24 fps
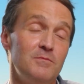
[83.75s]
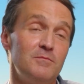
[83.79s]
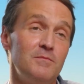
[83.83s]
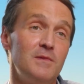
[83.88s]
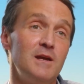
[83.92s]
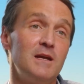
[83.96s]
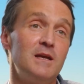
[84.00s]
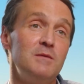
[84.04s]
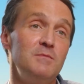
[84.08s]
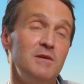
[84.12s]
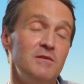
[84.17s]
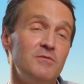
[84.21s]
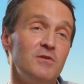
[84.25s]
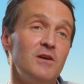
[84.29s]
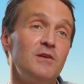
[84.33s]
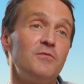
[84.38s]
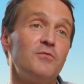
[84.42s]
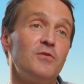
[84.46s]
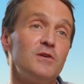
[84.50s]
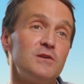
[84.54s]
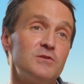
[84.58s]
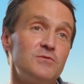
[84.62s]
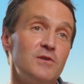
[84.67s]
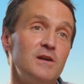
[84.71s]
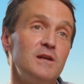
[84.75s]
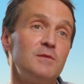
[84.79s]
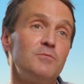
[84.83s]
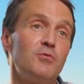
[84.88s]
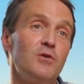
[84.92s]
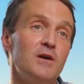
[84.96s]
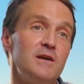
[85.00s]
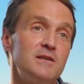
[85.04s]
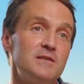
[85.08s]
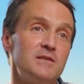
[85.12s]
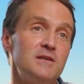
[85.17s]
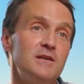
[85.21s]
it can be a very frustrating
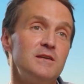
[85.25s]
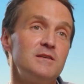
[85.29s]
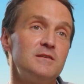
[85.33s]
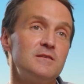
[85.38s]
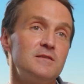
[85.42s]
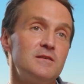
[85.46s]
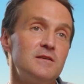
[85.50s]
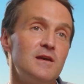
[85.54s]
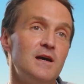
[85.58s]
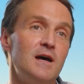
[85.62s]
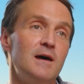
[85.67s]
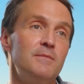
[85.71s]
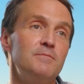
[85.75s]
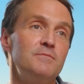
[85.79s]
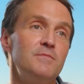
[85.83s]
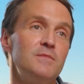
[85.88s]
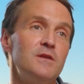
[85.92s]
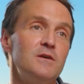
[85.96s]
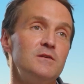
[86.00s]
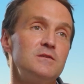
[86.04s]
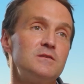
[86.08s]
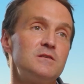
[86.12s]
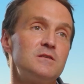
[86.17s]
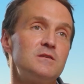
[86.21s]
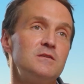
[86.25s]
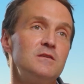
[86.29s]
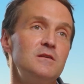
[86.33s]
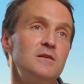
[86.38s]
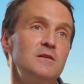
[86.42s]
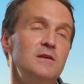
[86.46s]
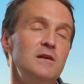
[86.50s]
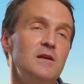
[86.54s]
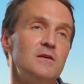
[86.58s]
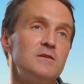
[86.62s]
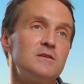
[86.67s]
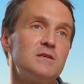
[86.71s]
process. Um, the,
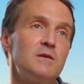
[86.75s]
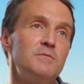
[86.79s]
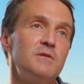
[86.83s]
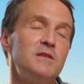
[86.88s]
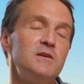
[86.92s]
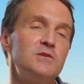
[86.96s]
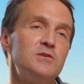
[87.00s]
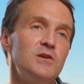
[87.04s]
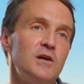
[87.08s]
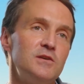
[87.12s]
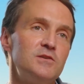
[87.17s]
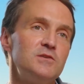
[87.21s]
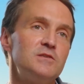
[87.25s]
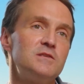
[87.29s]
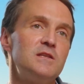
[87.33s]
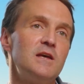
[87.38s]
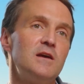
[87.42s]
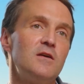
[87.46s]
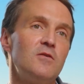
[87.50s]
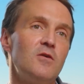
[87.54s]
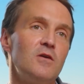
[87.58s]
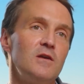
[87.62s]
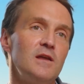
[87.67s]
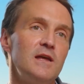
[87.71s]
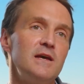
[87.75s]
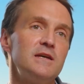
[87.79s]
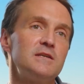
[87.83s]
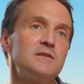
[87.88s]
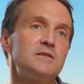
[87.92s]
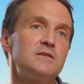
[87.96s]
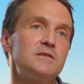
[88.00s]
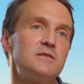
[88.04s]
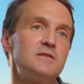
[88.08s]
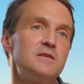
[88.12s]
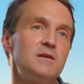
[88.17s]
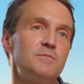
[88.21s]
you know, some of the judges there are less
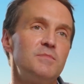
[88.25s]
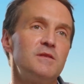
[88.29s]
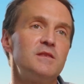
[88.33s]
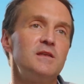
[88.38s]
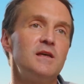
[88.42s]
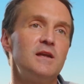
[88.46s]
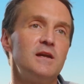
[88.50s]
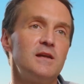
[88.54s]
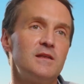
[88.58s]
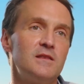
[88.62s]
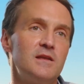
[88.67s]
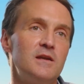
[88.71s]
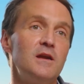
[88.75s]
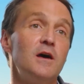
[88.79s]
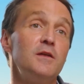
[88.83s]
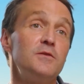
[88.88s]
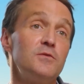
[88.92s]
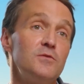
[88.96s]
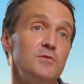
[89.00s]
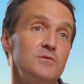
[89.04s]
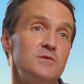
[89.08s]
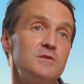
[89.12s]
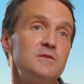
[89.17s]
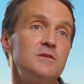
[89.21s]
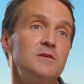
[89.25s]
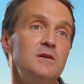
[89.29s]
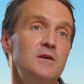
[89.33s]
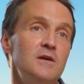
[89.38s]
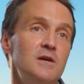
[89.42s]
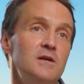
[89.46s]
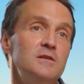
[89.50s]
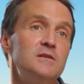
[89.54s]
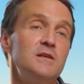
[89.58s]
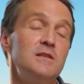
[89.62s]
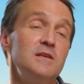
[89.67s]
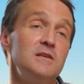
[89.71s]
sympathetic than others
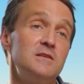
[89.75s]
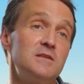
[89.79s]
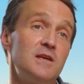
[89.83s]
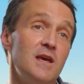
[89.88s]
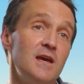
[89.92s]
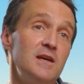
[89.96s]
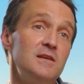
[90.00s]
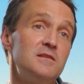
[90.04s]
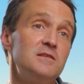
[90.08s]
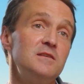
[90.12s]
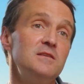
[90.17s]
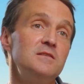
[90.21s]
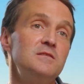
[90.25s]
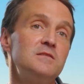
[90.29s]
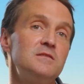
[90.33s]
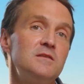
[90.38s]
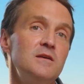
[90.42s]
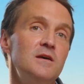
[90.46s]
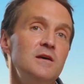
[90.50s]
to these cases.